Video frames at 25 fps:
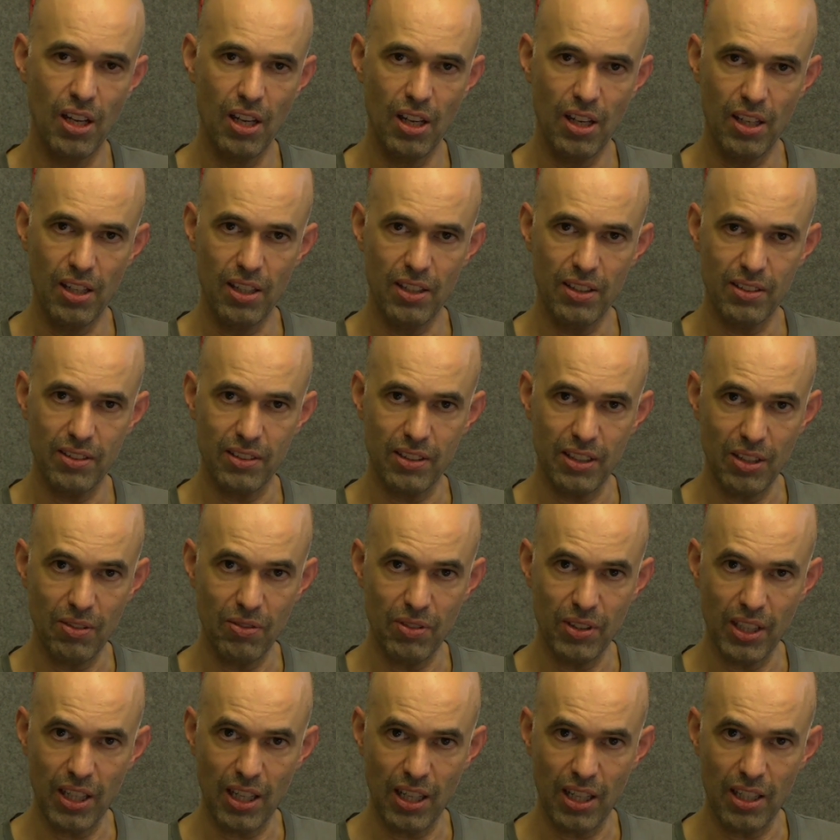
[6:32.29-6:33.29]

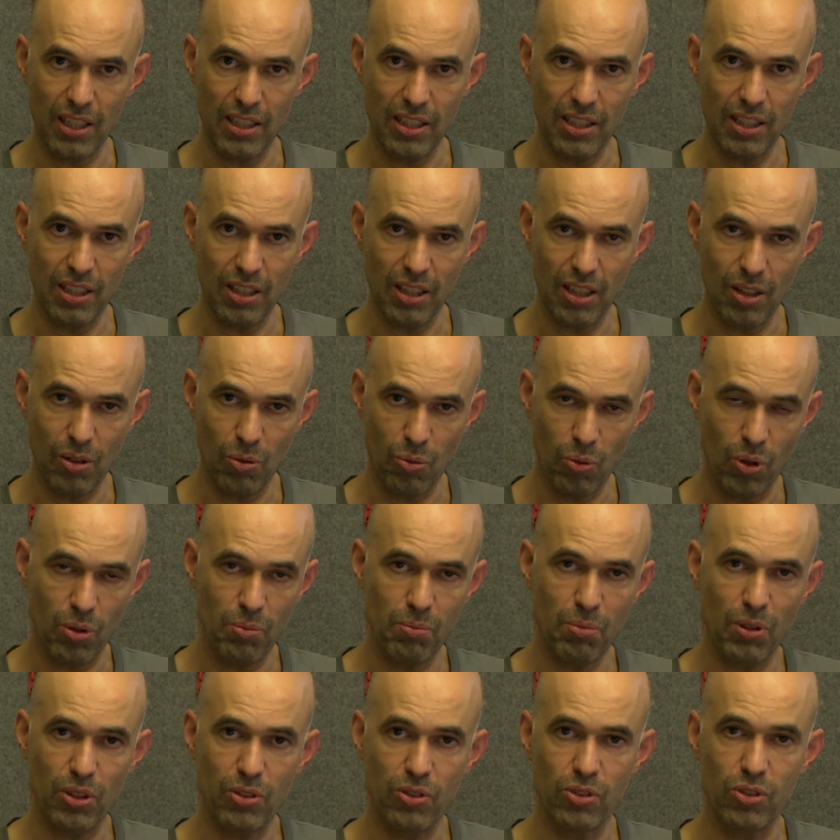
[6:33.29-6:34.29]
CVI one
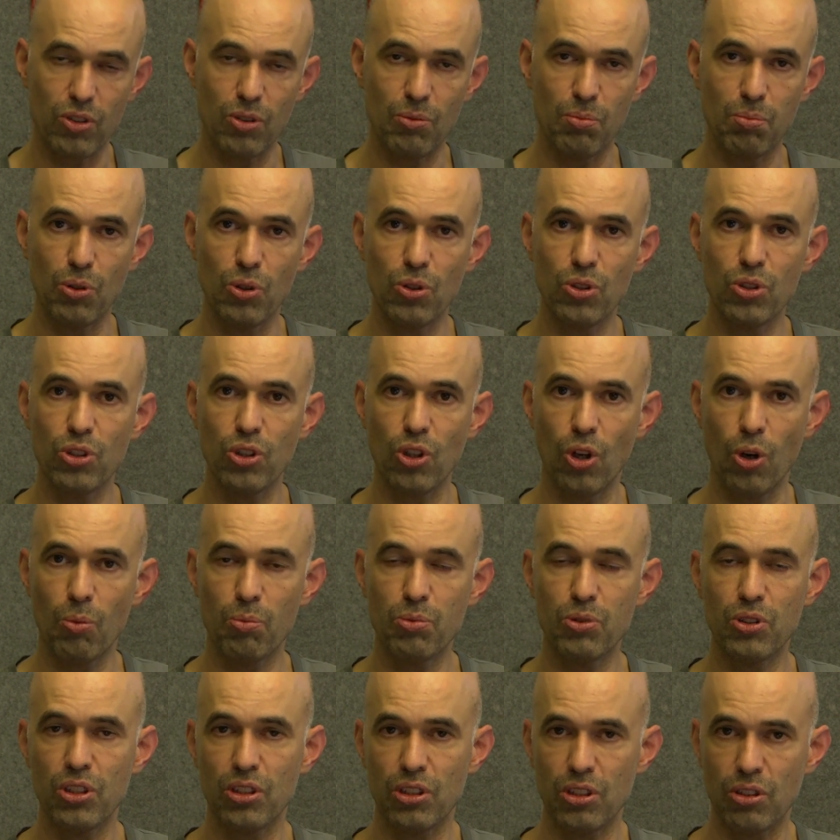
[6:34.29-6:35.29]
button to push
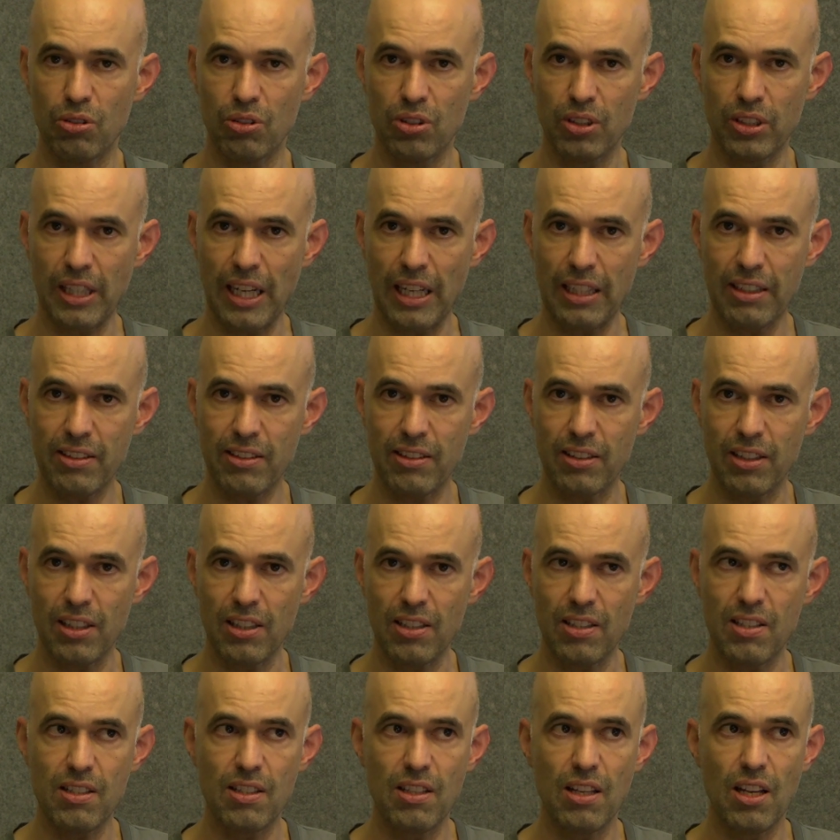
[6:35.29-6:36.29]
option, you will get
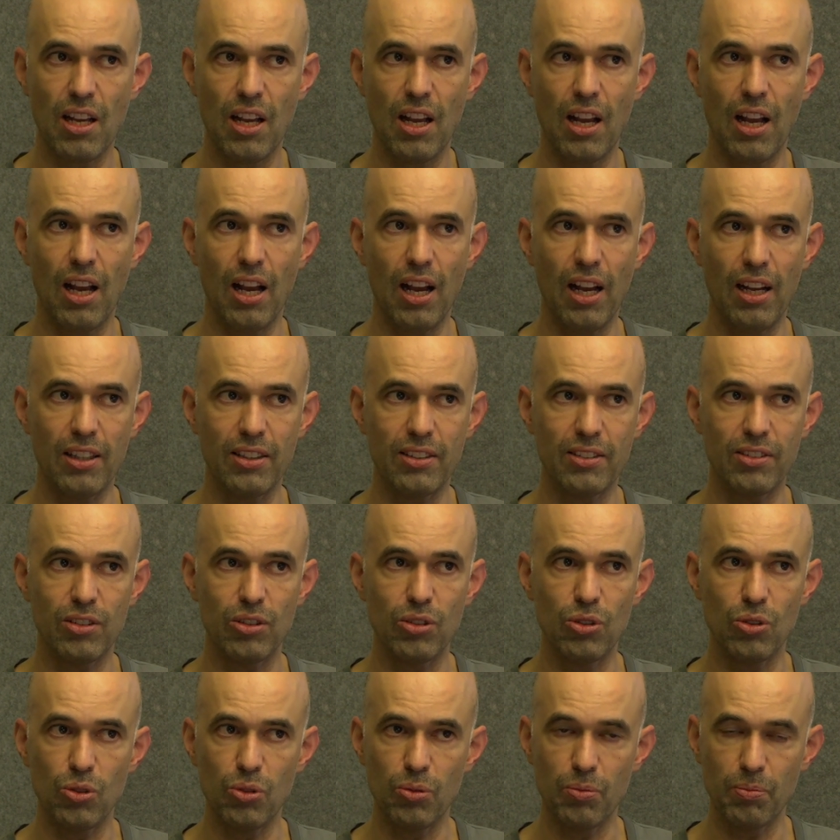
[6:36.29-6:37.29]
this as
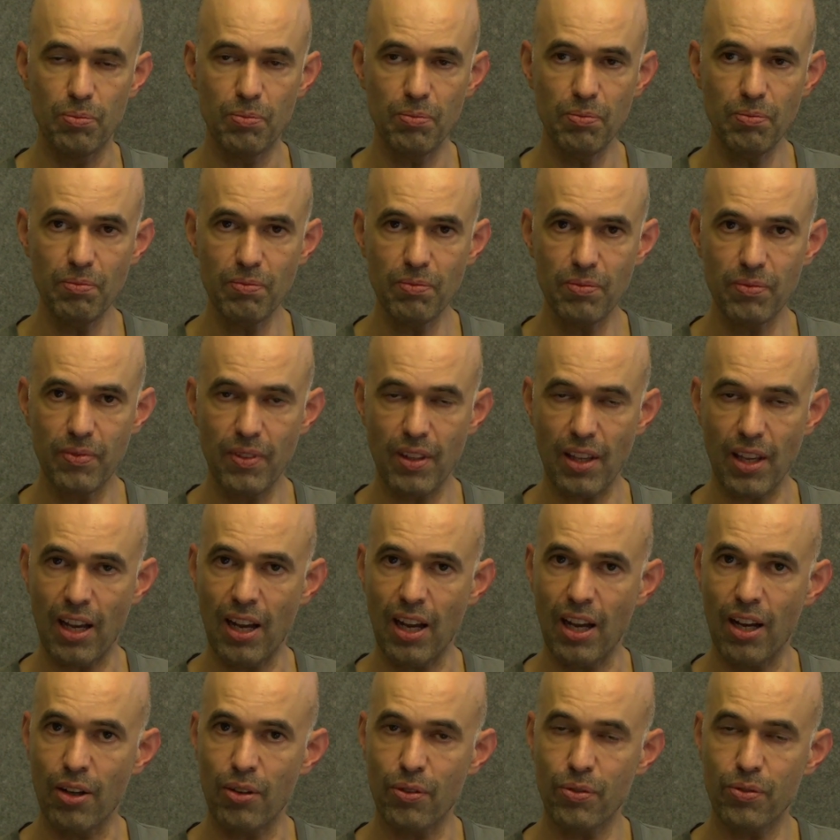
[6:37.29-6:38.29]
you
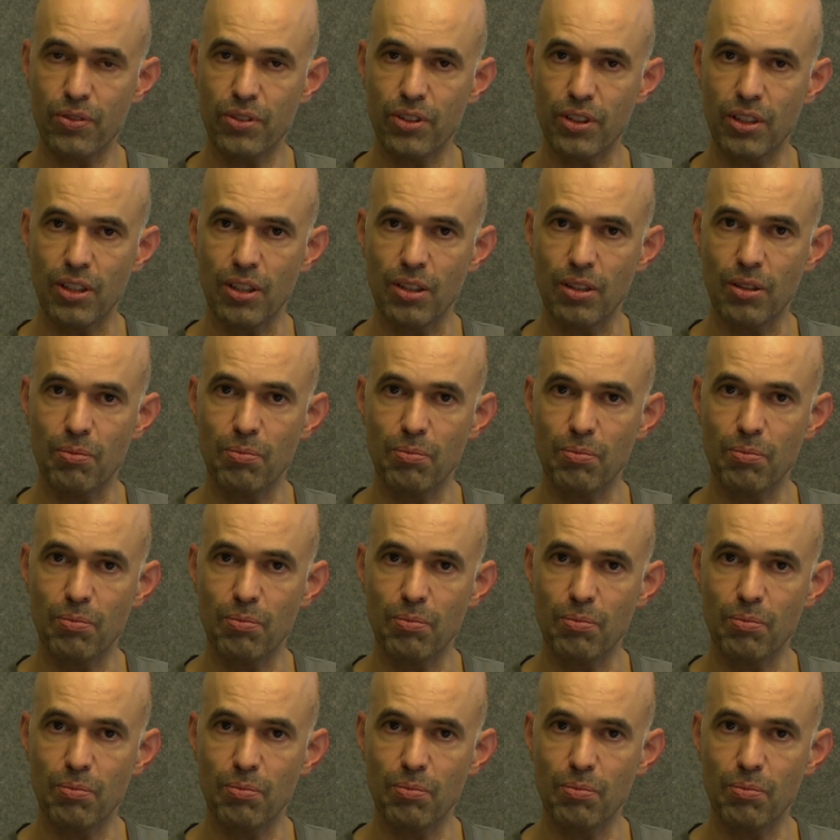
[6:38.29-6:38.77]
have the